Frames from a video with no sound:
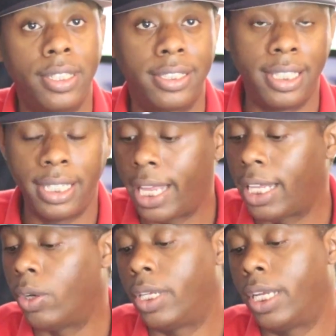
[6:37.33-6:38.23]
Get
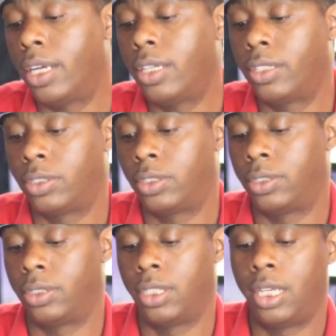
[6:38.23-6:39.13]
1080 on here.
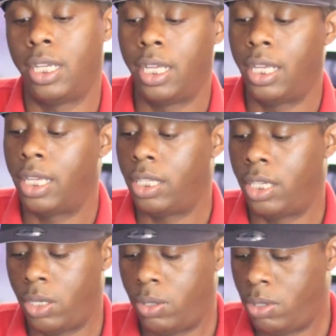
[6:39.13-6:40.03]
You
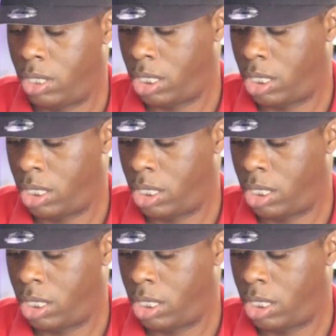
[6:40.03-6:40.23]
know,